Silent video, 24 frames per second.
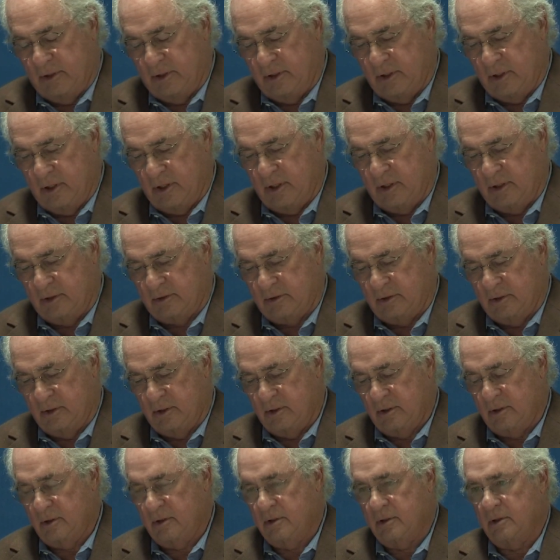but
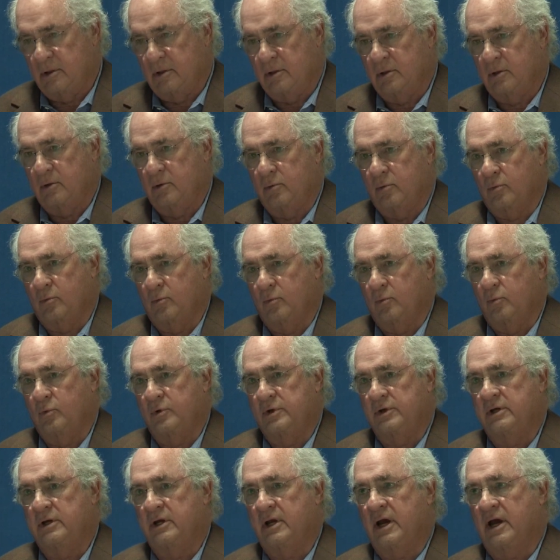
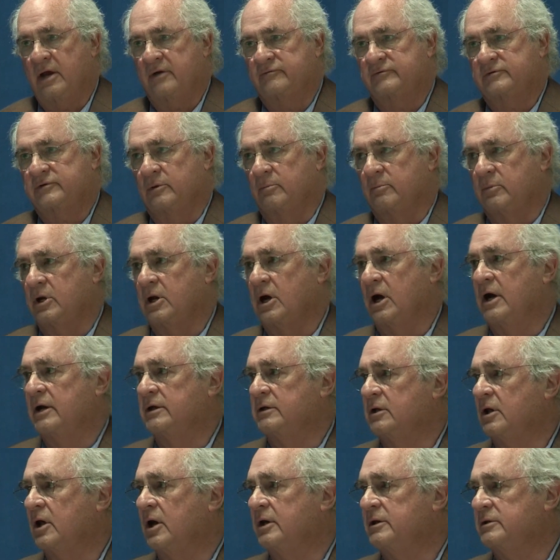we have some
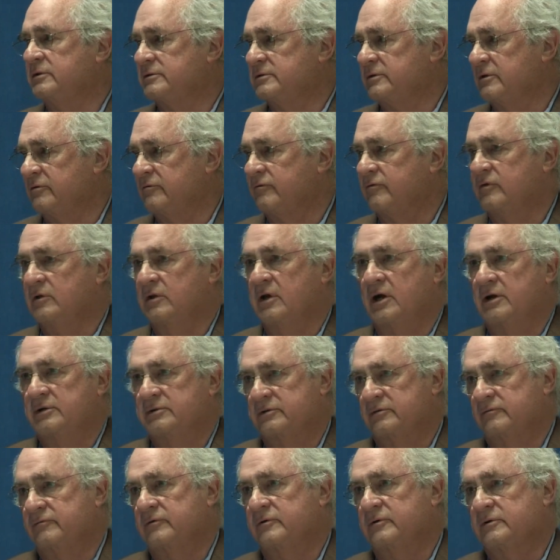guidelines and
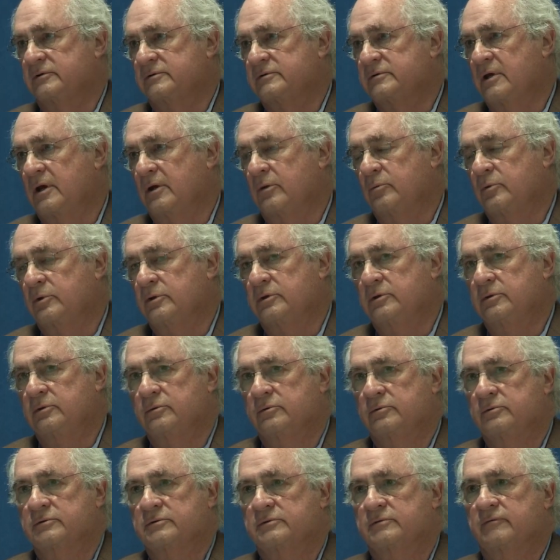philosophies that we
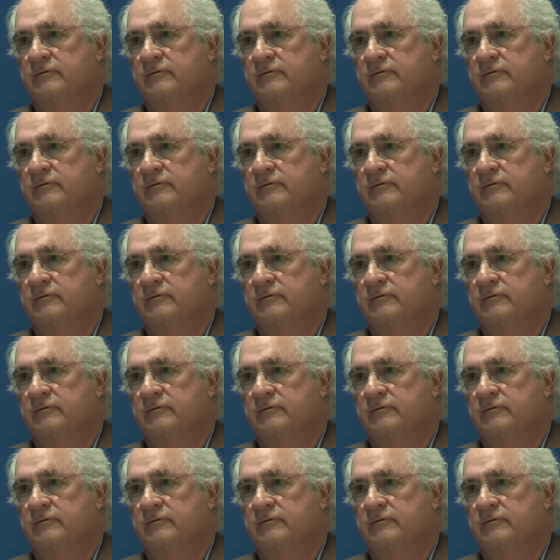use.